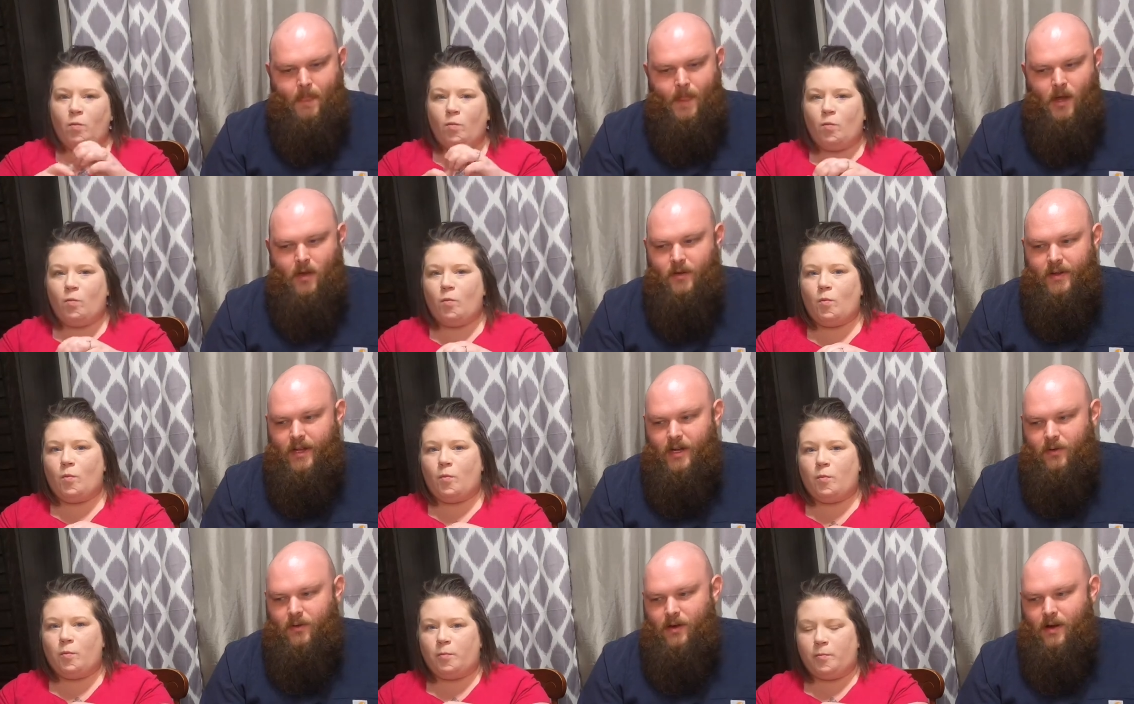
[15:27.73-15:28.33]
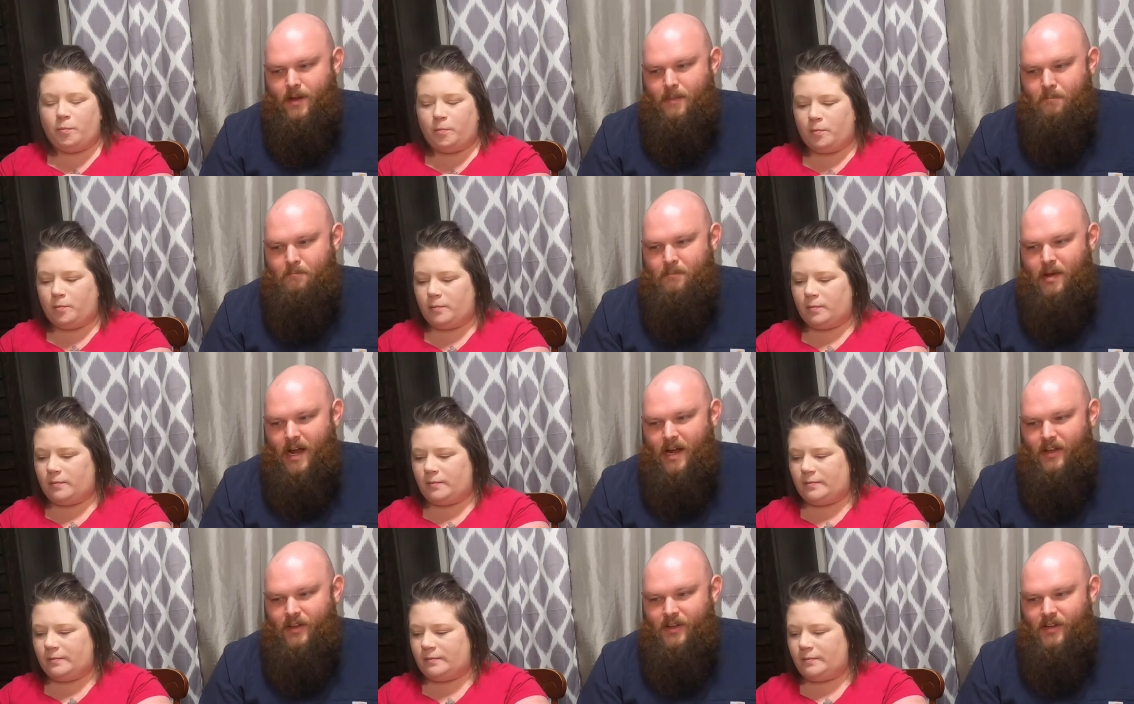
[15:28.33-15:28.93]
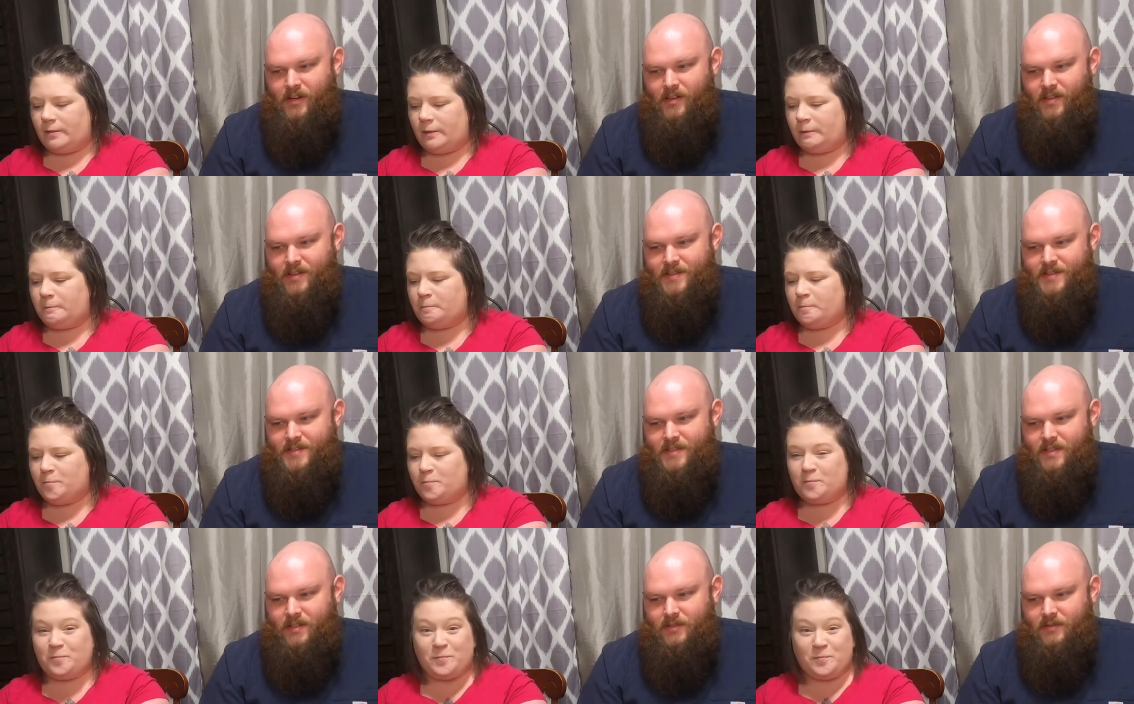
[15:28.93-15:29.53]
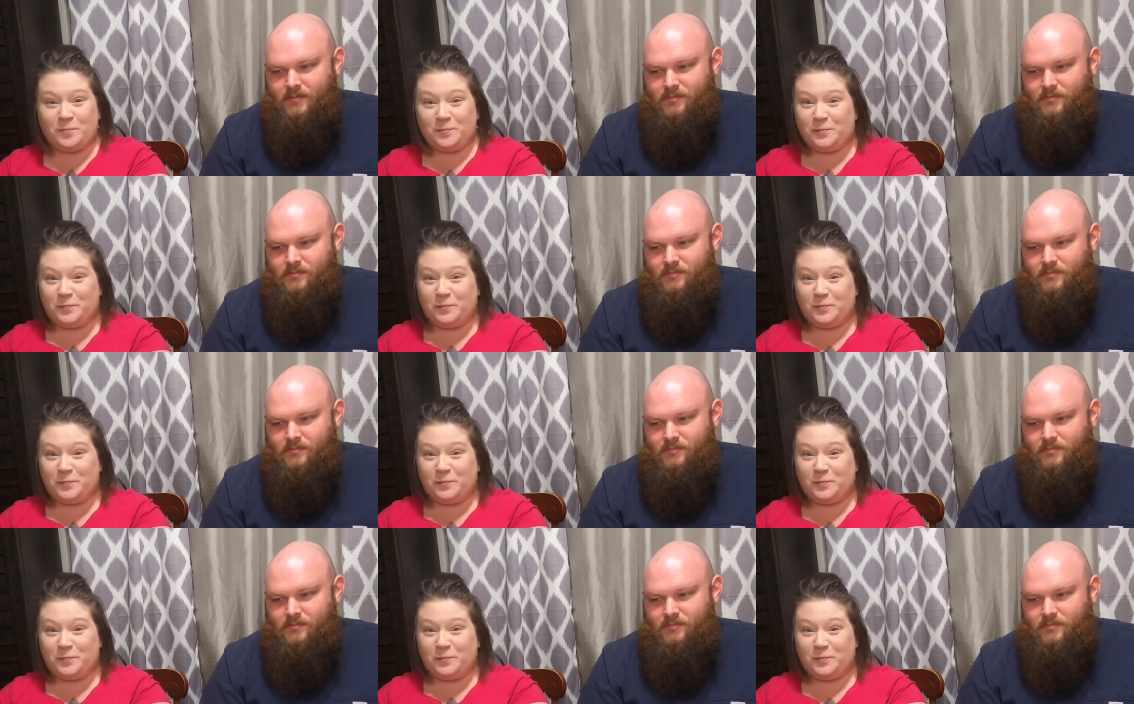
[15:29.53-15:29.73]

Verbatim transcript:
Speaker 1: Oh yeah, we're not palate cleansing.